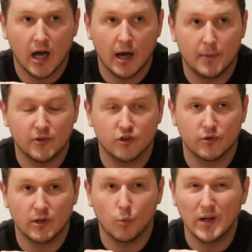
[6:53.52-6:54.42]
but
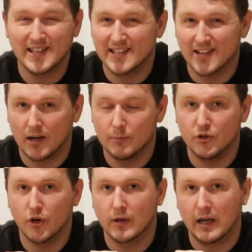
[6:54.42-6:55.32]
during the winter times
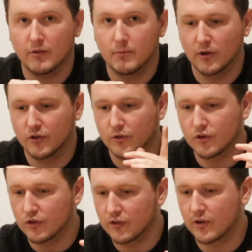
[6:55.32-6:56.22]
you don't get as much, so it's
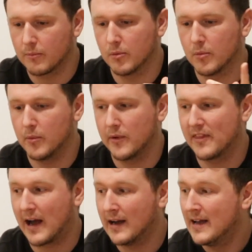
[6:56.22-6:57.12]
good to supplement with
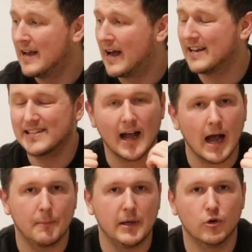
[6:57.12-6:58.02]
that. And it's a
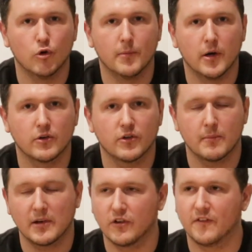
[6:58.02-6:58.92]
happy hormone because it
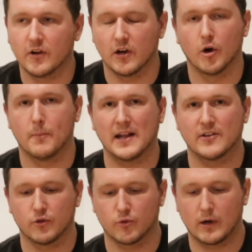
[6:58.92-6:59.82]
makes you feel a lot
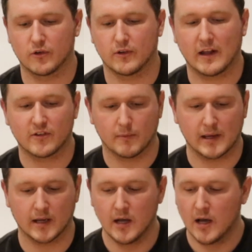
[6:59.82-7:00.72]
better as well, so that's
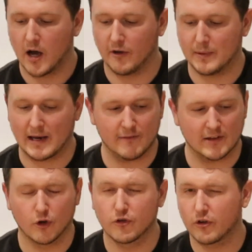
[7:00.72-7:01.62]
something I've been
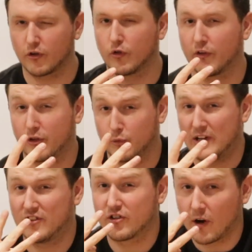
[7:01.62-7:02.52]
having. Those are the sort of 3
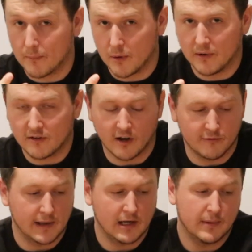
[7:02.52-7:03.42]
supplements that
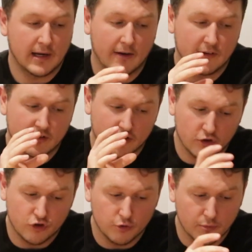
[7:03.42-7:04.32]
I've mainly been having, so
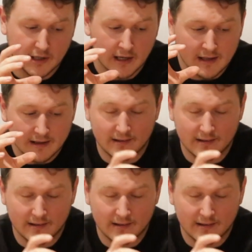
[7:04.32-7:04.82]
the turmeric, the